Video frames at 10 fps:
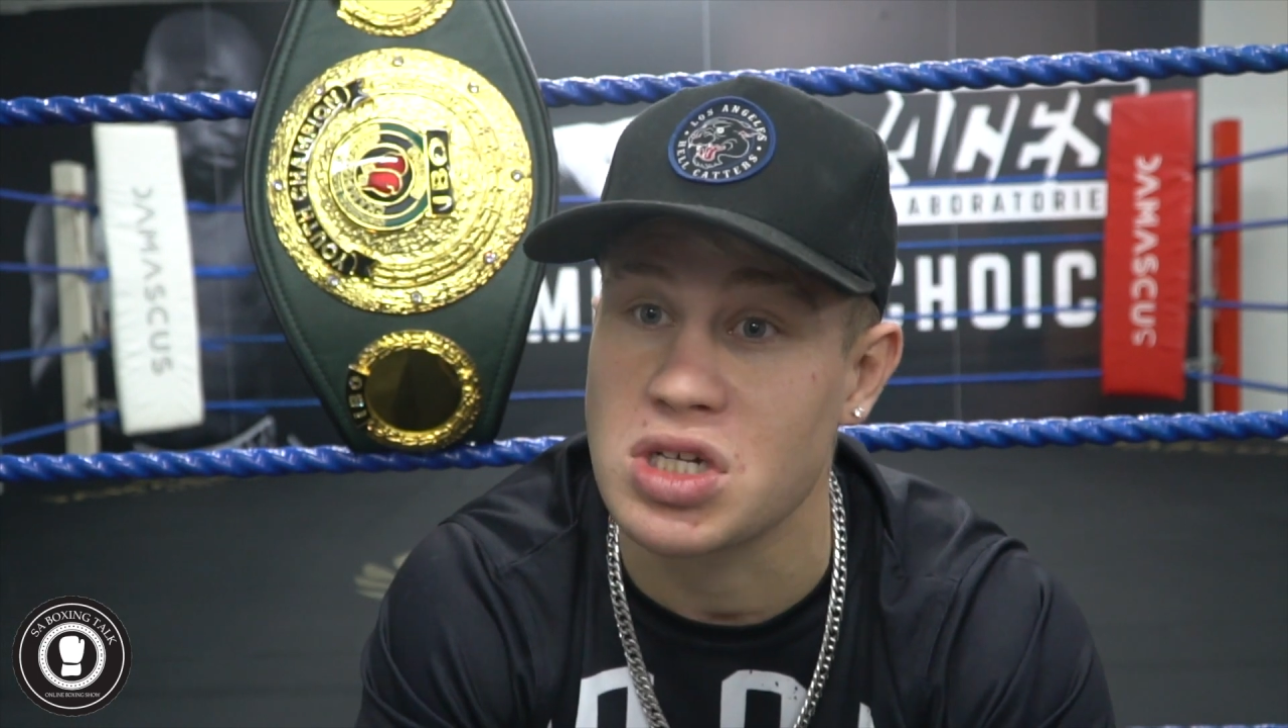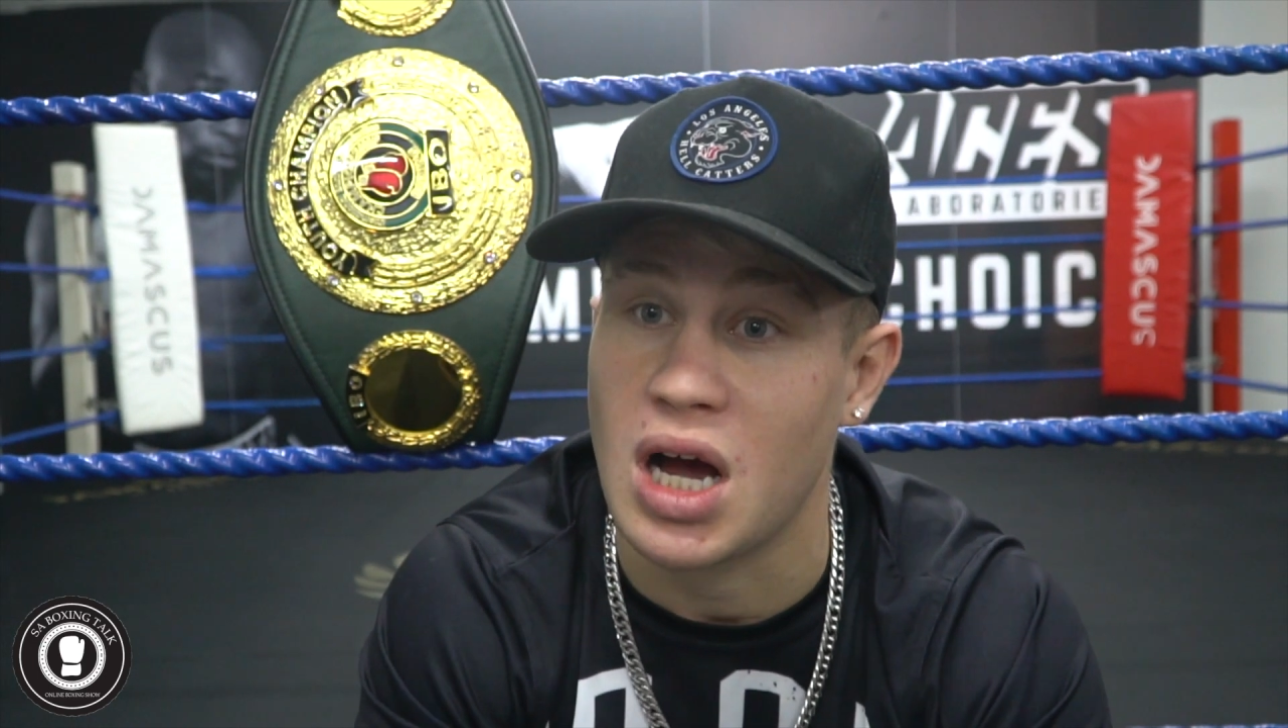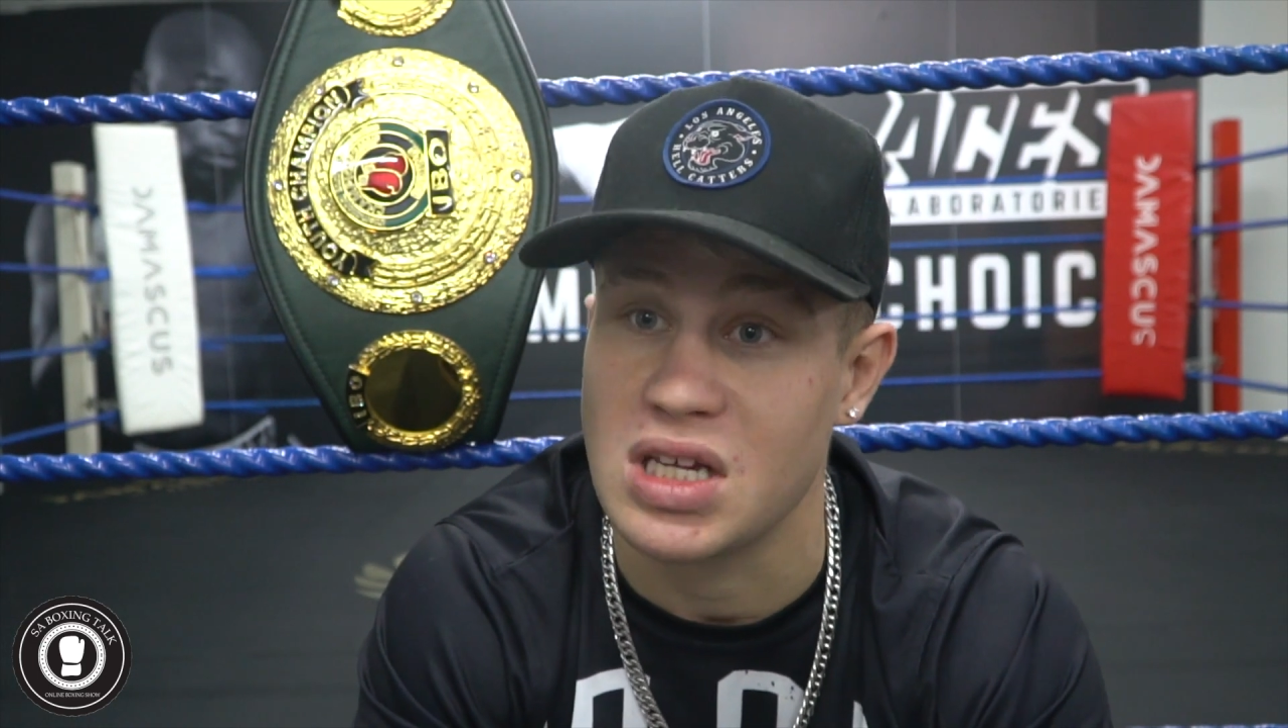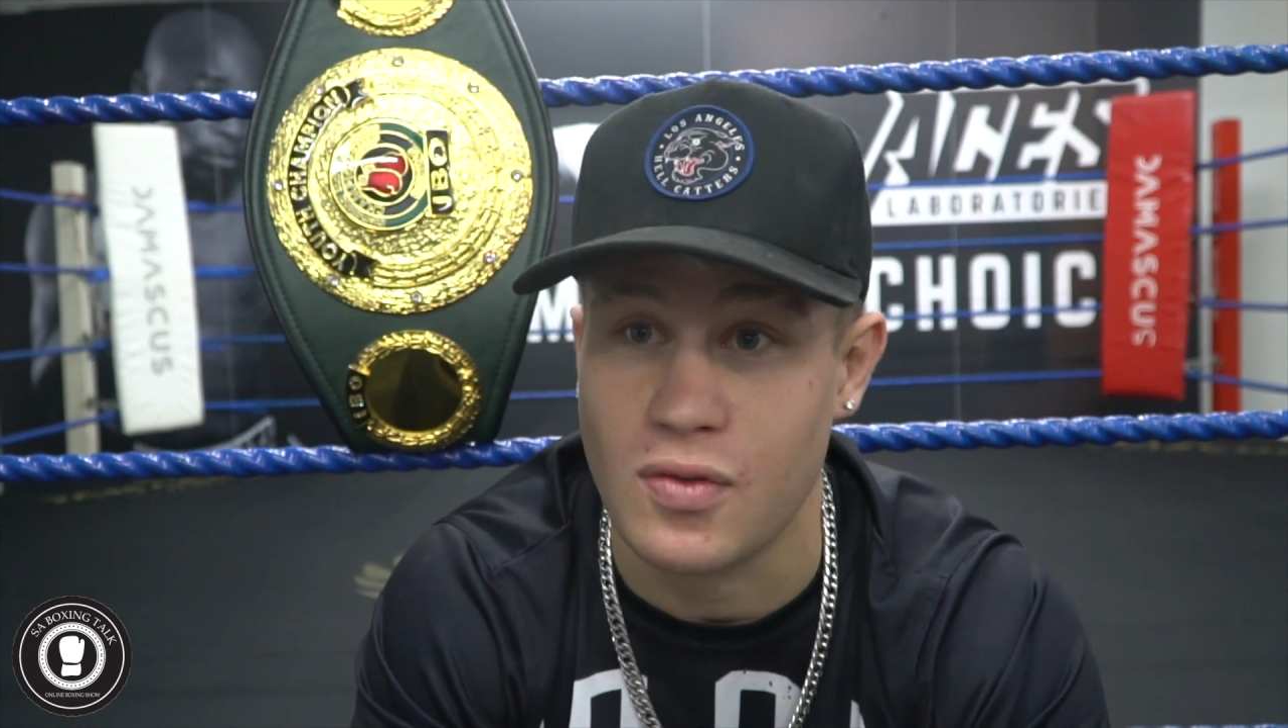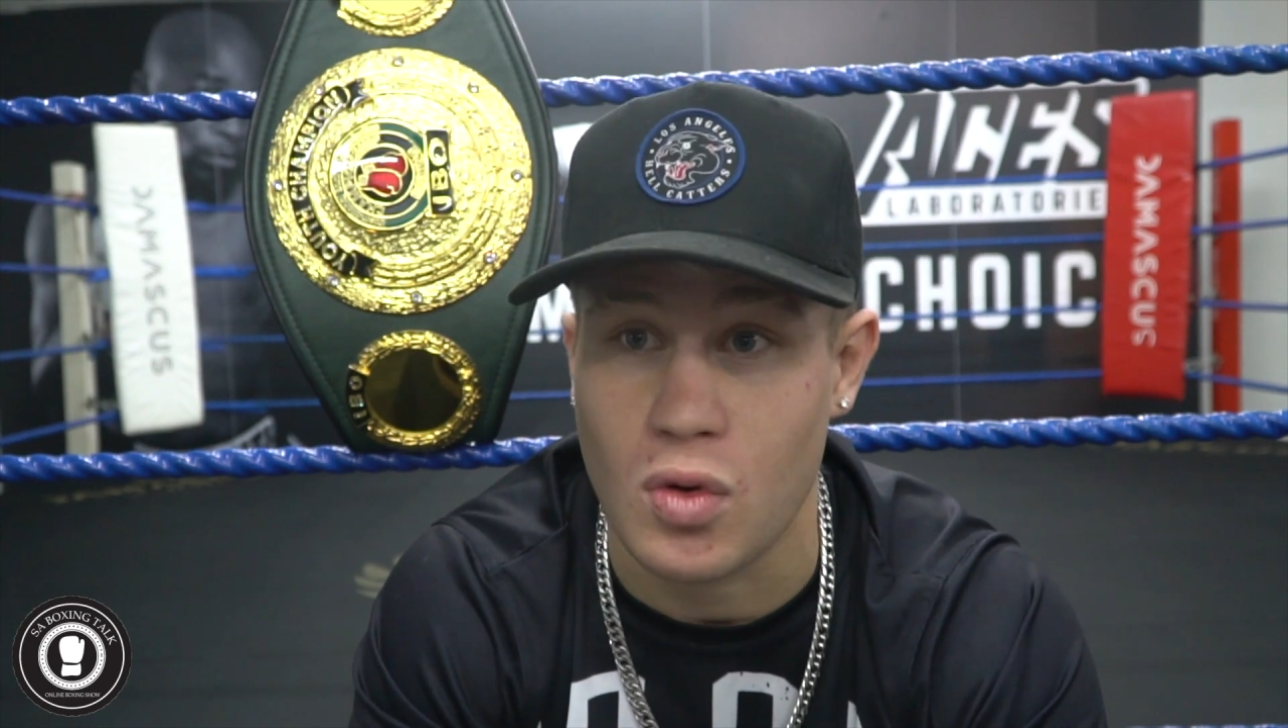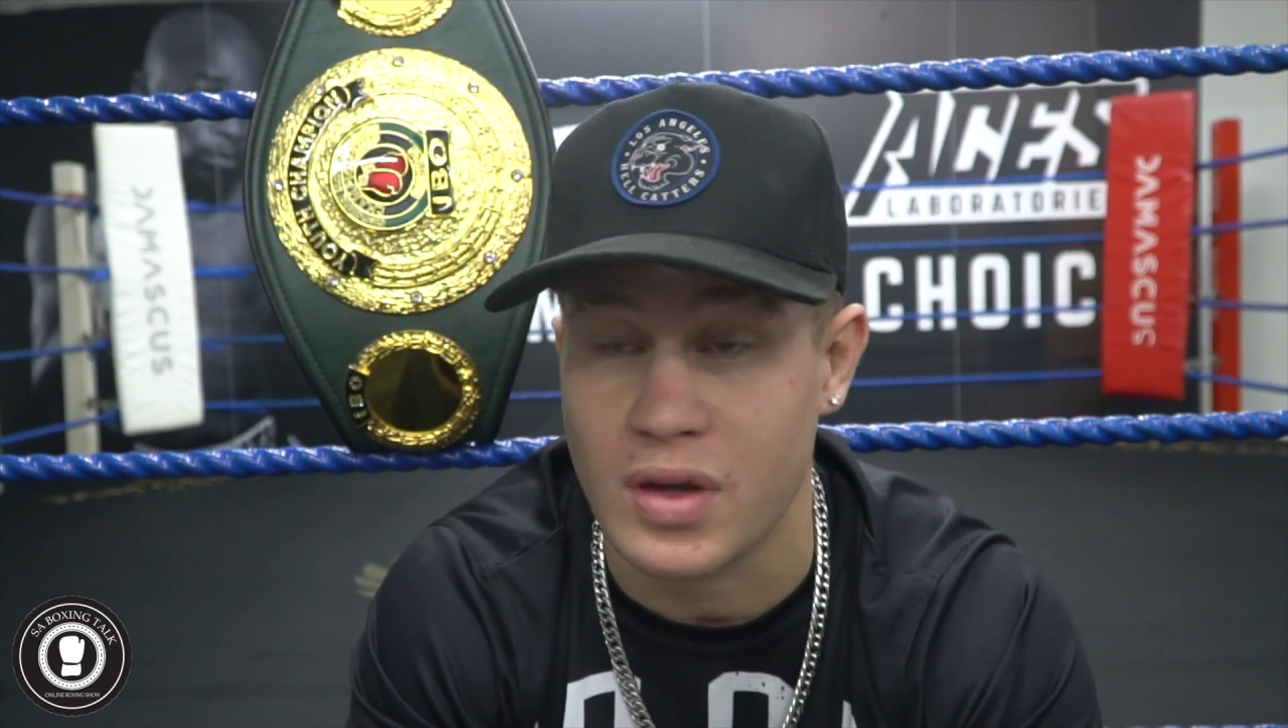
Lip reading: guys for.